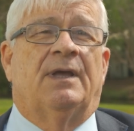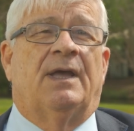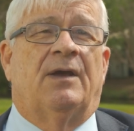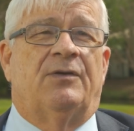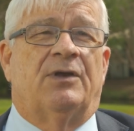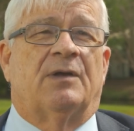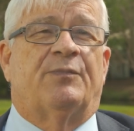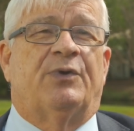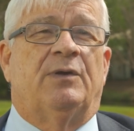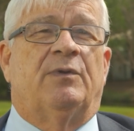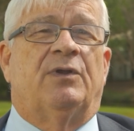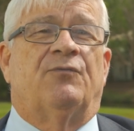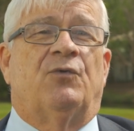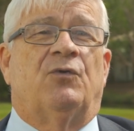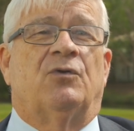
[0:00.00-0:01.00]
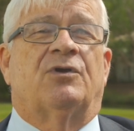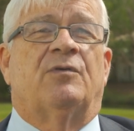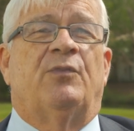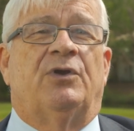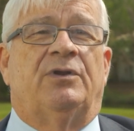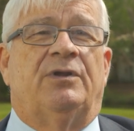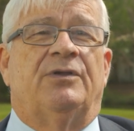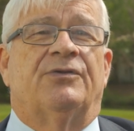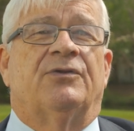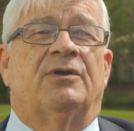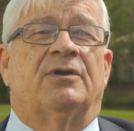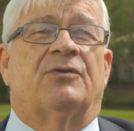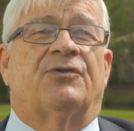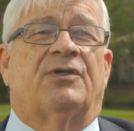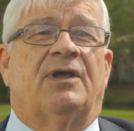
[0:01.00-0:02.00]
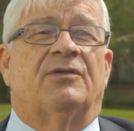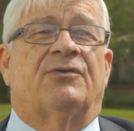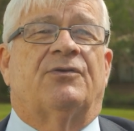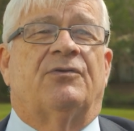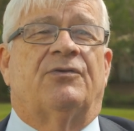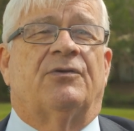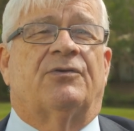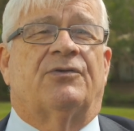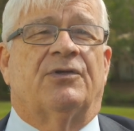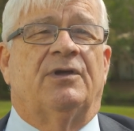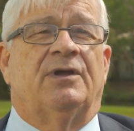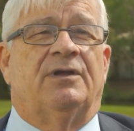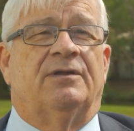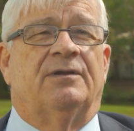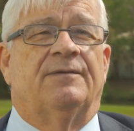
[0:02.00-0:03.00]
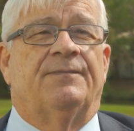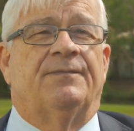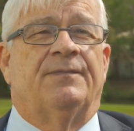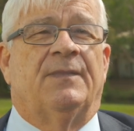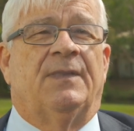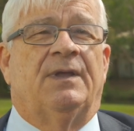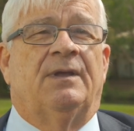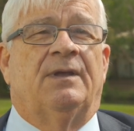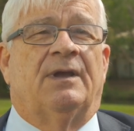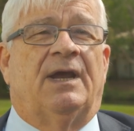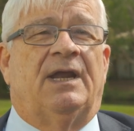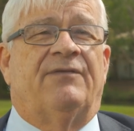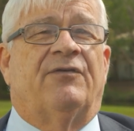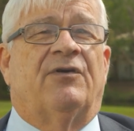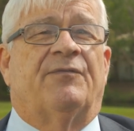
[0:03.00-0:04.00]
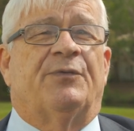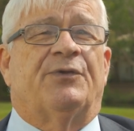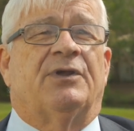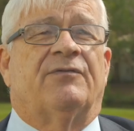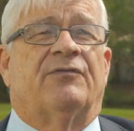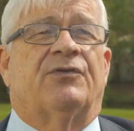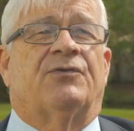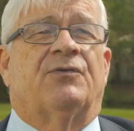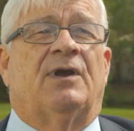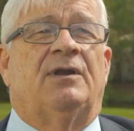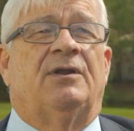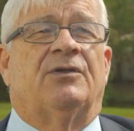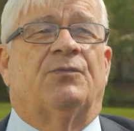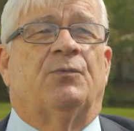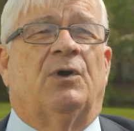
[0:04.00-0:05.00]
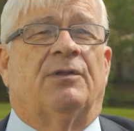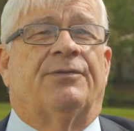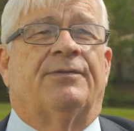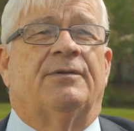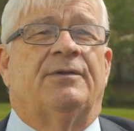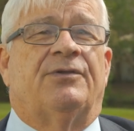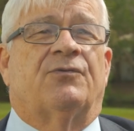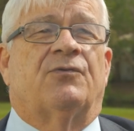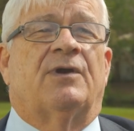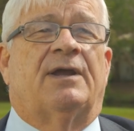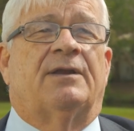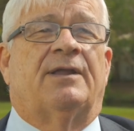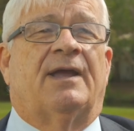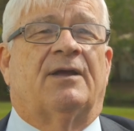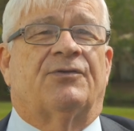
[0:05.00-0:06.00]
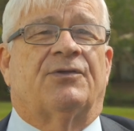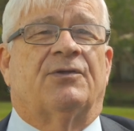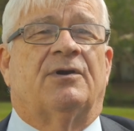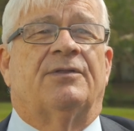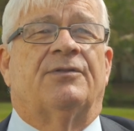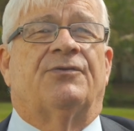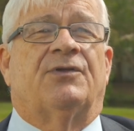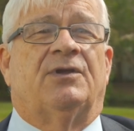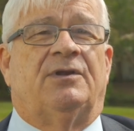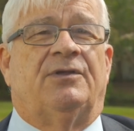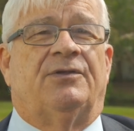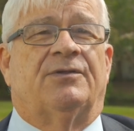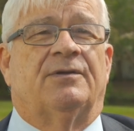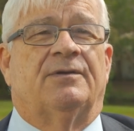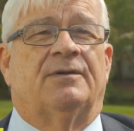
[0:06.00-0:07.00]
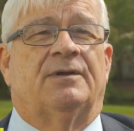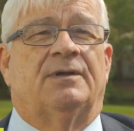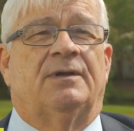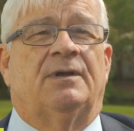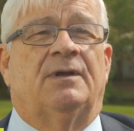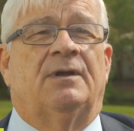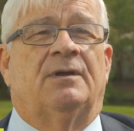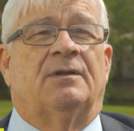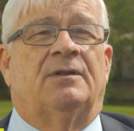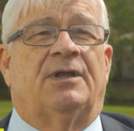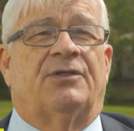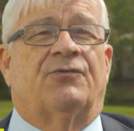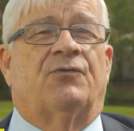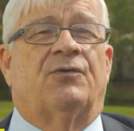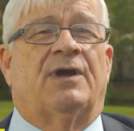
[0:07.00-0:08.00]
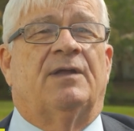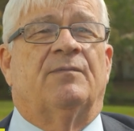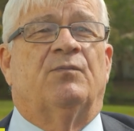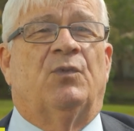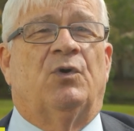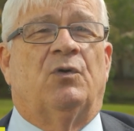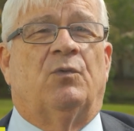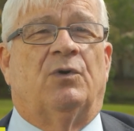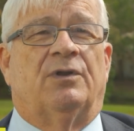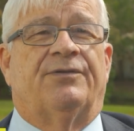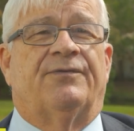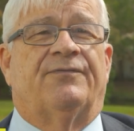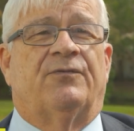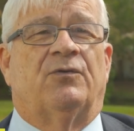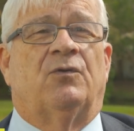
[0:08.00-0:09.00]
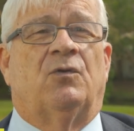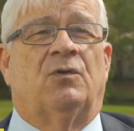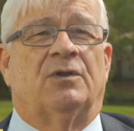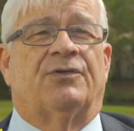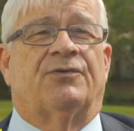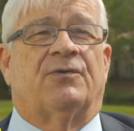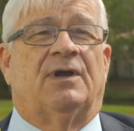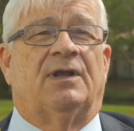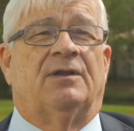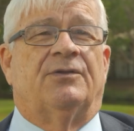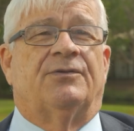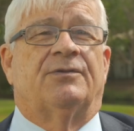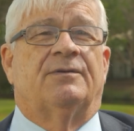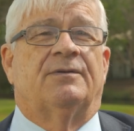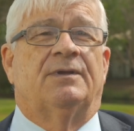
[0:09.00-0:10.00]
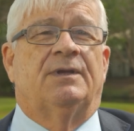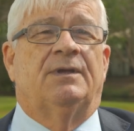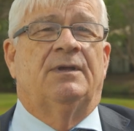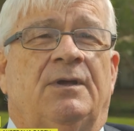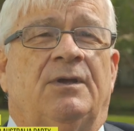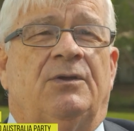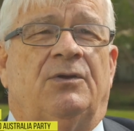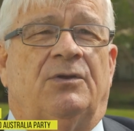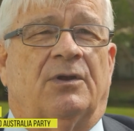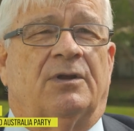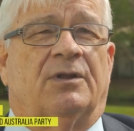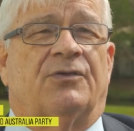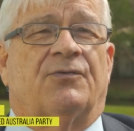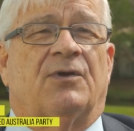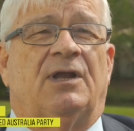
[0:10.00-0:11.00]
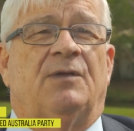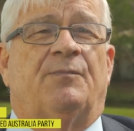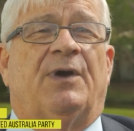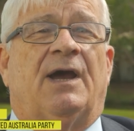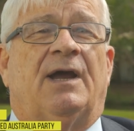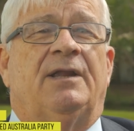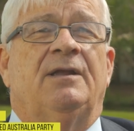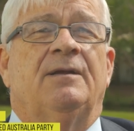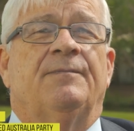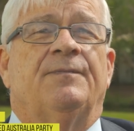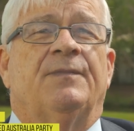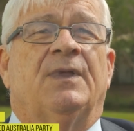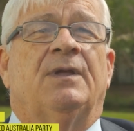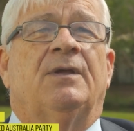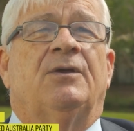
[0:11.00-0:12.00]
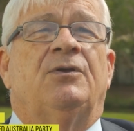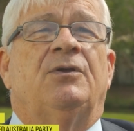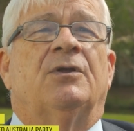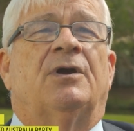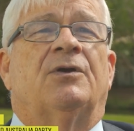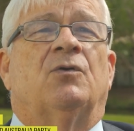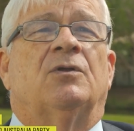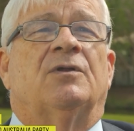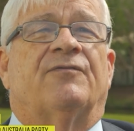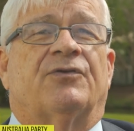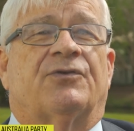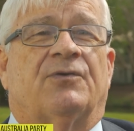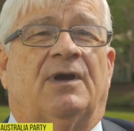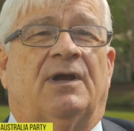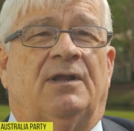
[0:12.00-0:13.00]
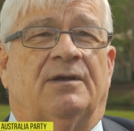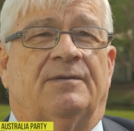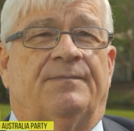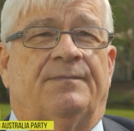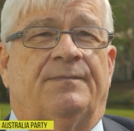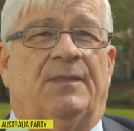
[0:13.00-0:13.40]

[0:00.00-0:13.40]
Our young people in rural communities need a chance to succeed. 85% of Australia's wealth is created outside the cities. Let's create more wealth for all Australians. United Australia Party, unite all of Australia.